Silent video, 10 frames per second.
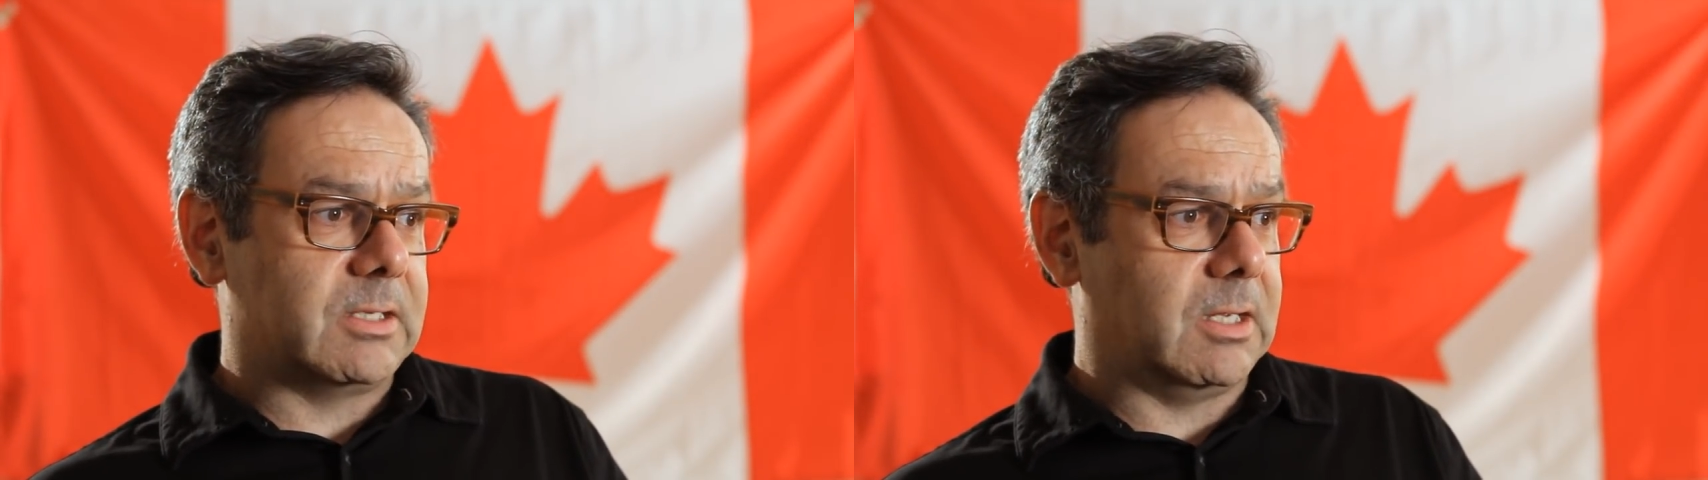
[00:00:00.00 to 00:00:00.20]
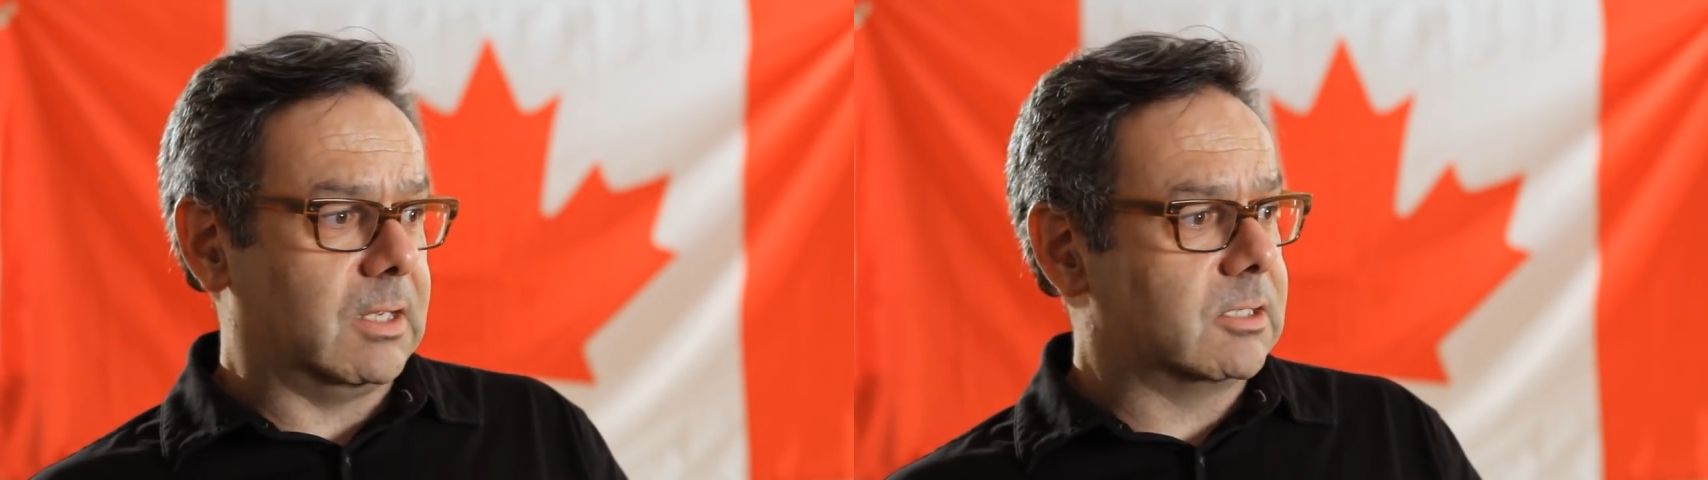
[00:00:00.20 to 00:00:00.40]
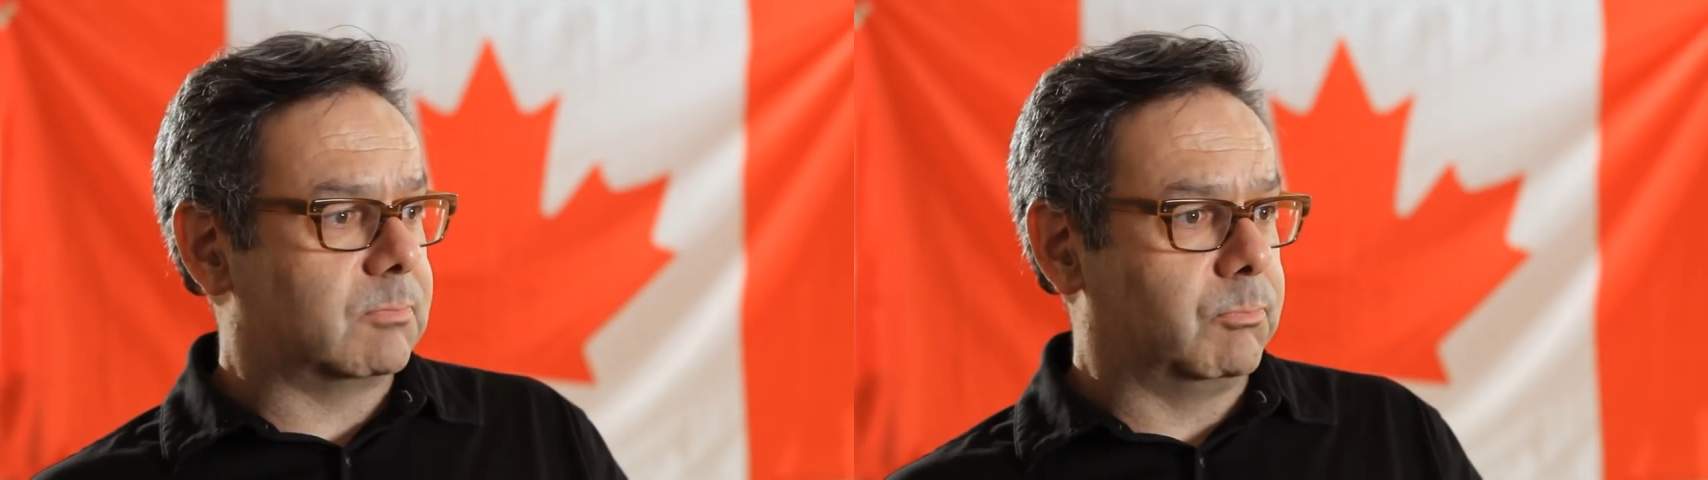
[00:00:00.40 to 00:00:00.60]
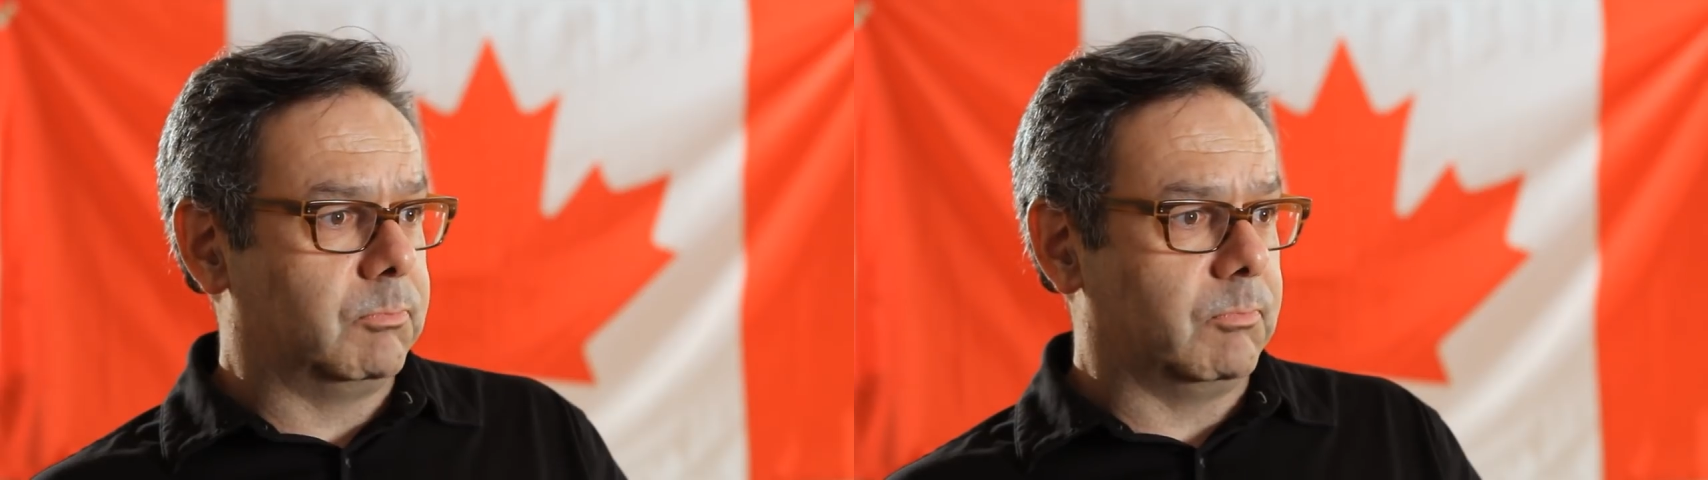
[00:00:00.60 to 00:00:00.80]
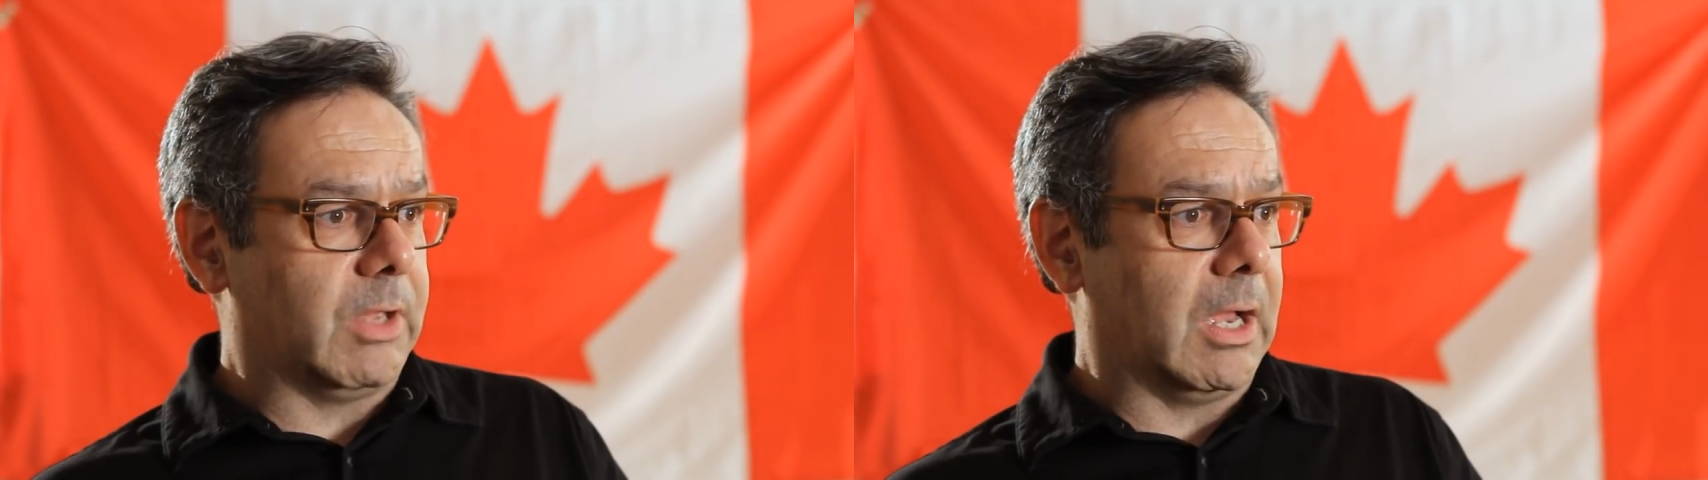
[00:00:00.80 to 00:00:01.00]
his
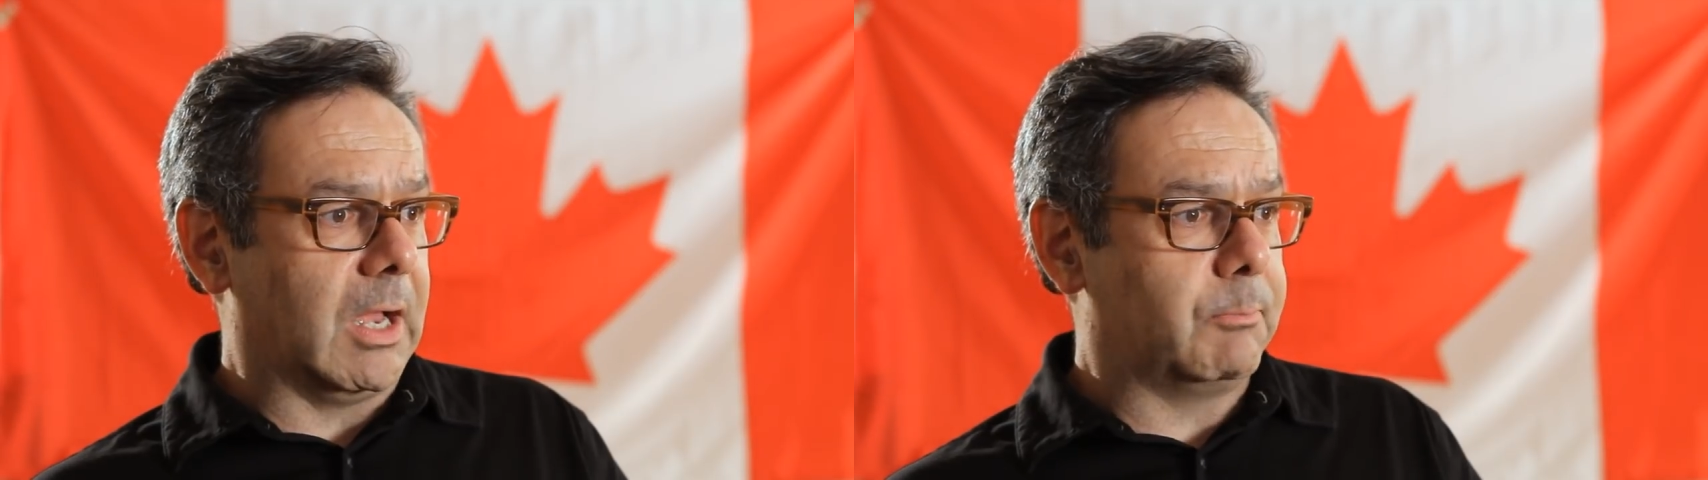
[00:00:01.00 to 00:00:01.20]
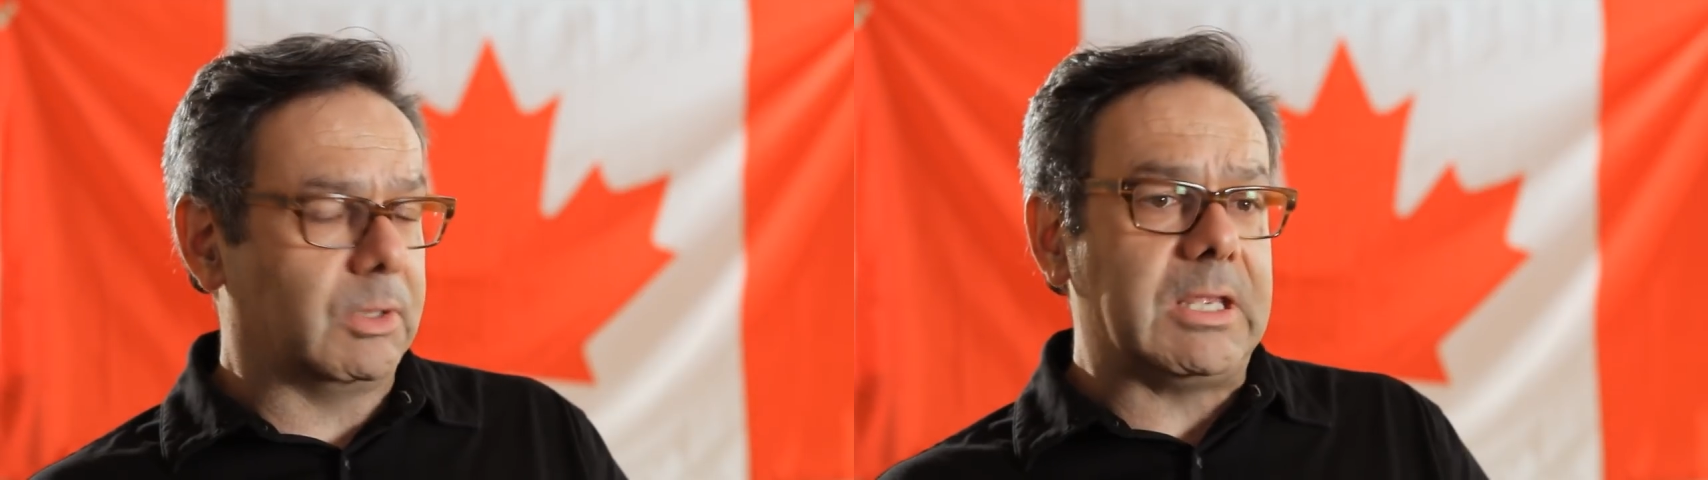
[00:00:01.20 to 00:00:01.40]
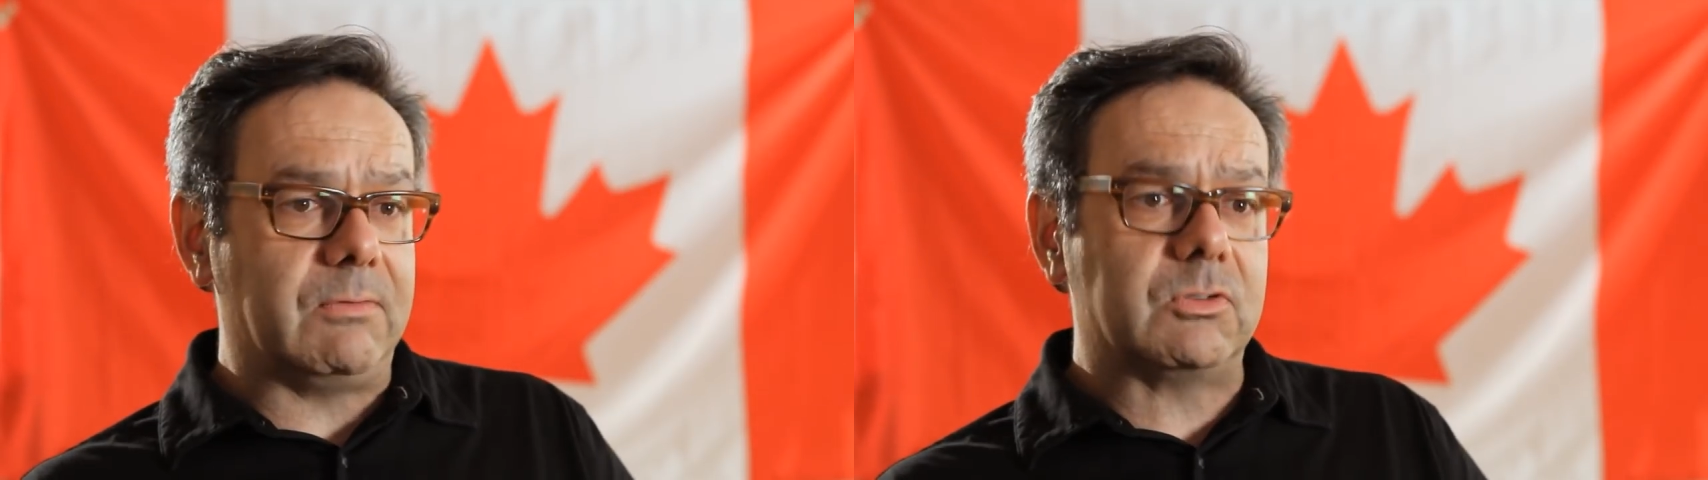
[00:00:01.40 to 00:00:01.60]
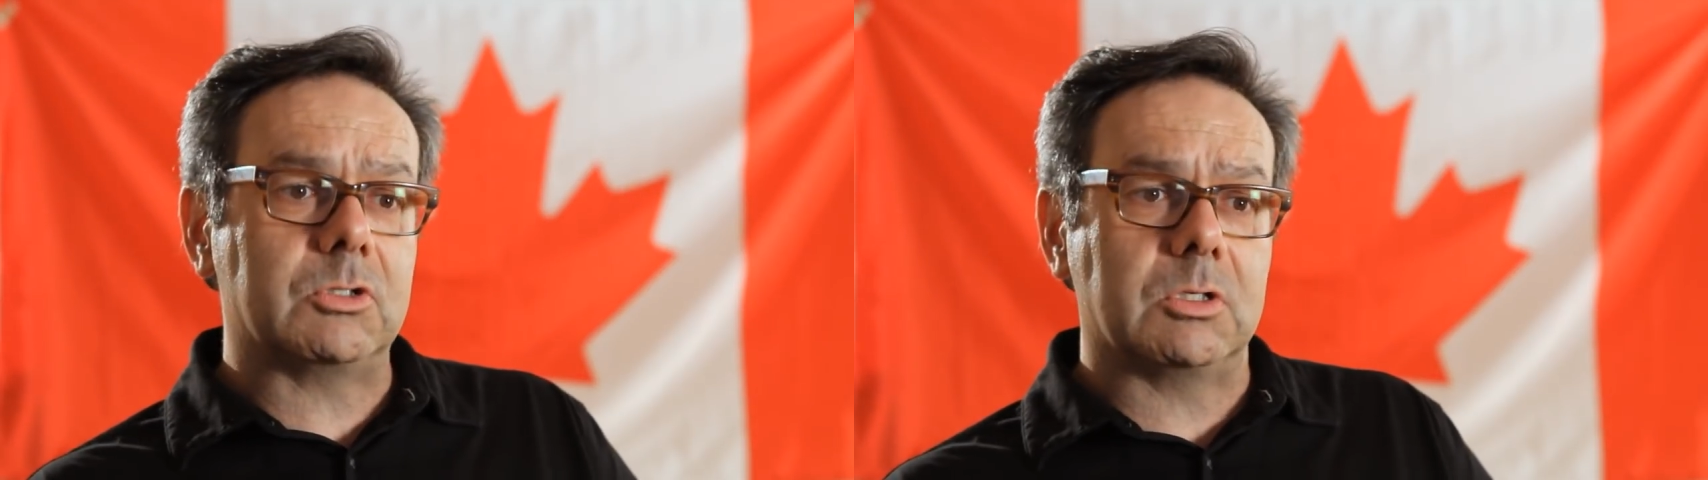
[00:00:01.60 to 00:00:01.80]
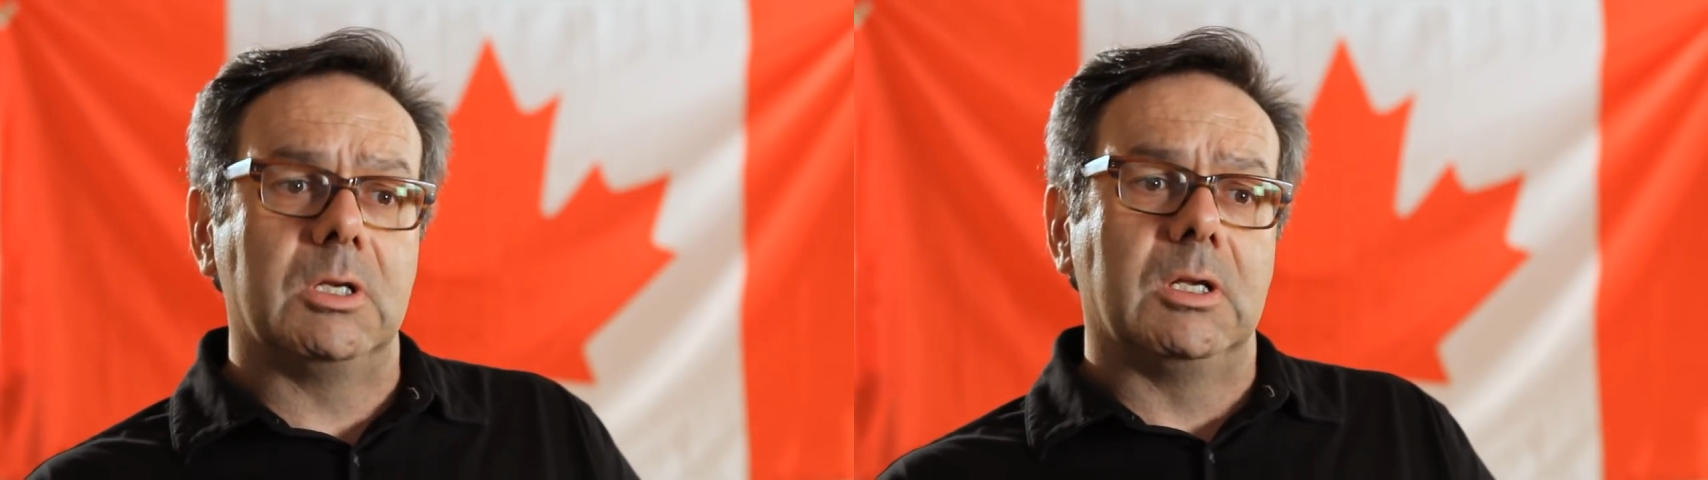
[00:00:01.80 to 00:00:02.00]

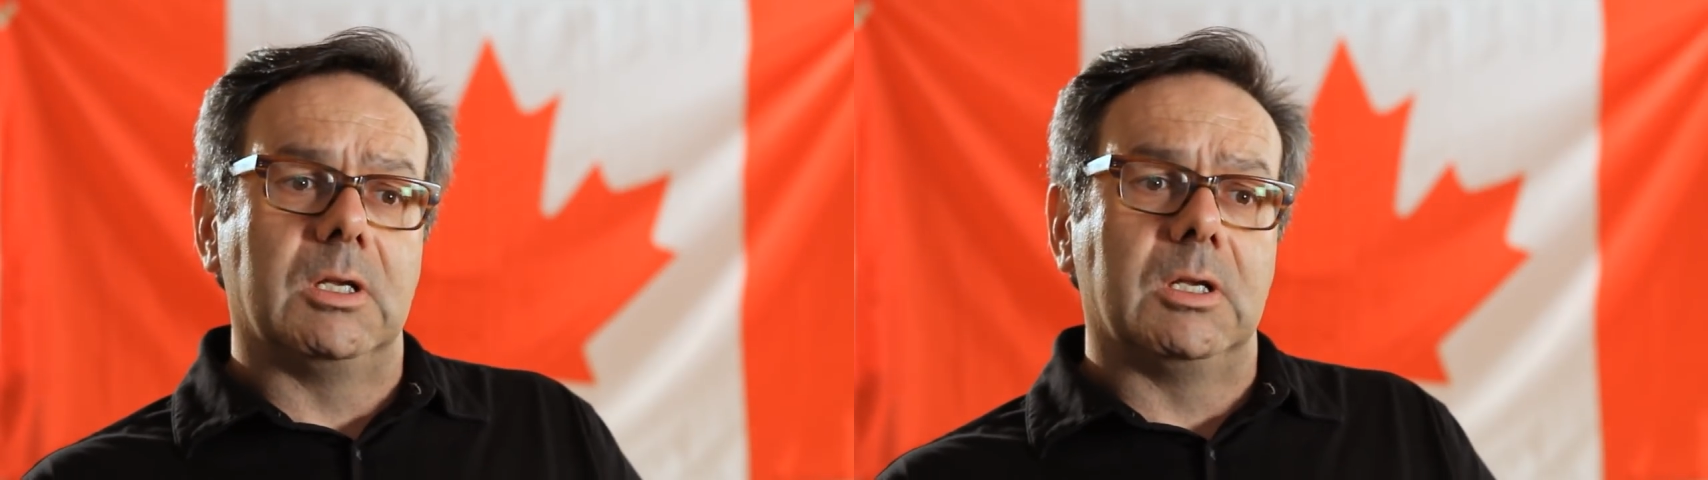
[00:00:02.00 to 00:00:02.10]
beliefs